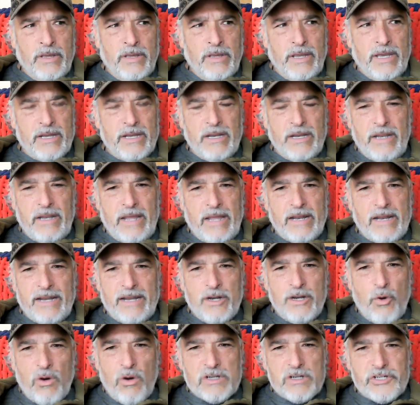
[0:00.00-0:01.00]
And I
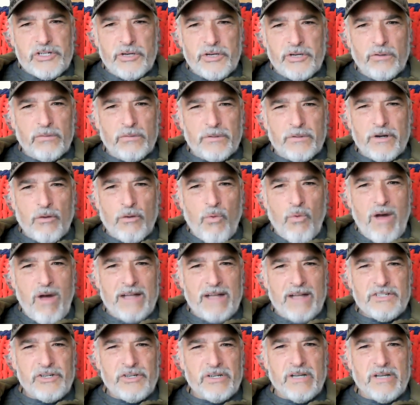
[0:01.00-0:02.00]
know our children are
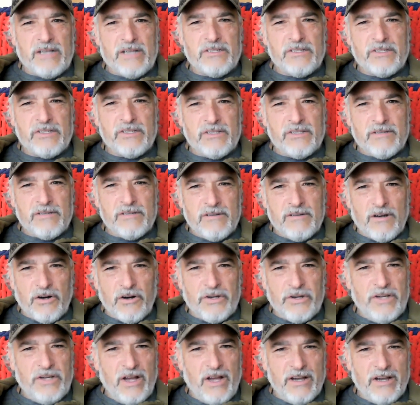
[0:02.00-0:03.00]
watching us.
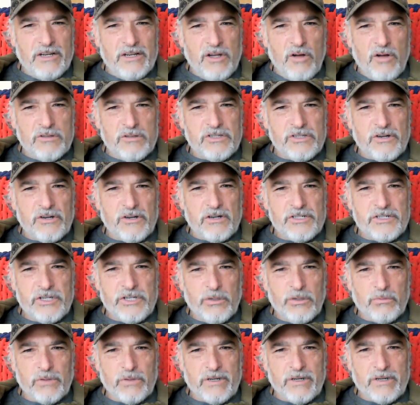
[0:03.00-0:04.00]
Our young adults and our
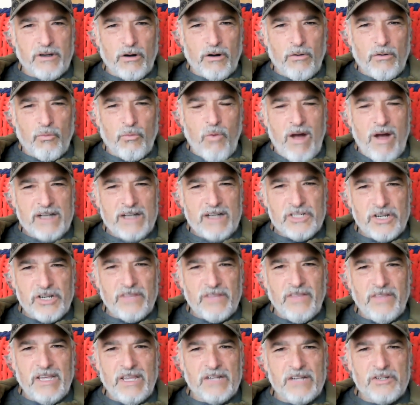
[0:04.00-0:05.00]
children are
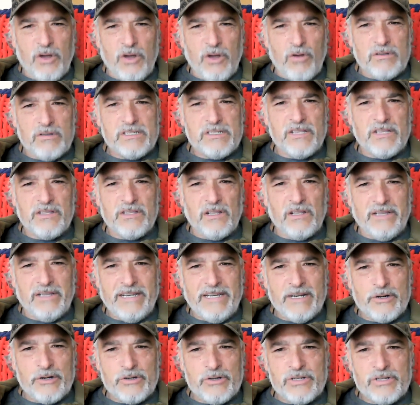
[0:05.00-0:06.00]
watching the adults and the
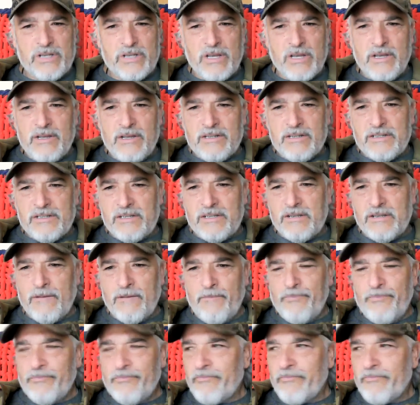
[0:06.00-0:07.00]
leaders to